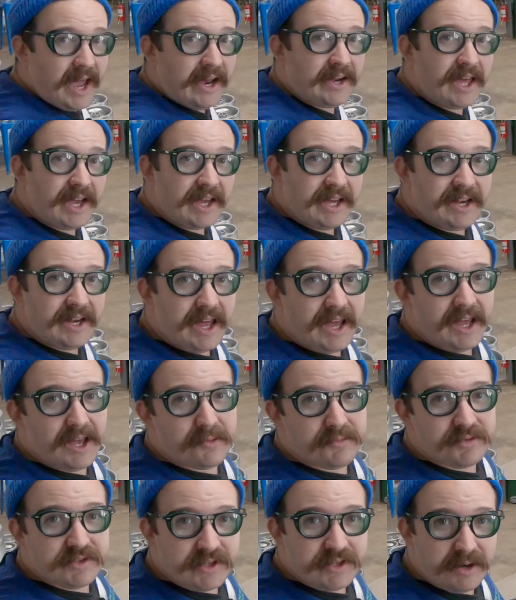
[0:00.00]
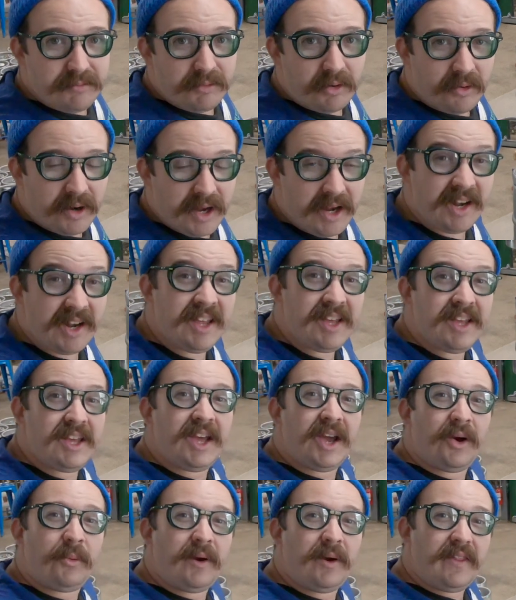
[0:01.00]
act like a damn submarine
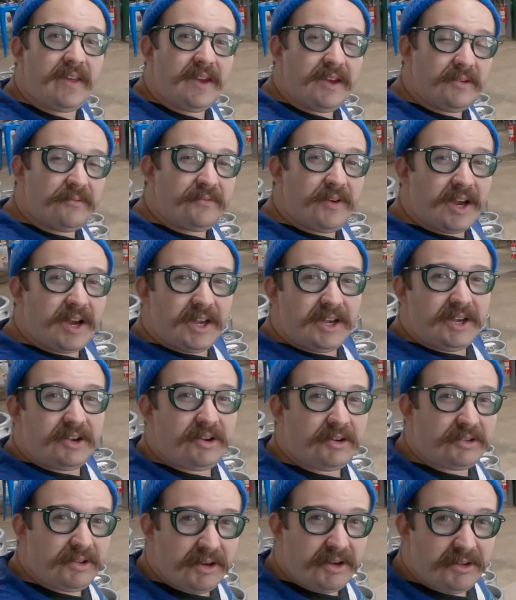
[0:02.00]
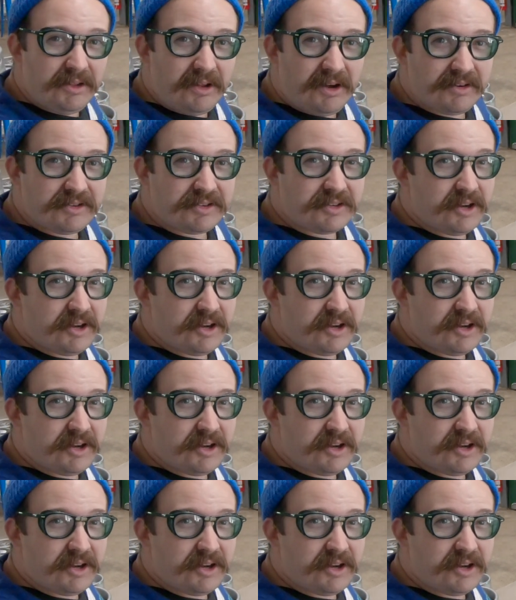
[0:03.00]
with a fucking nuclear launch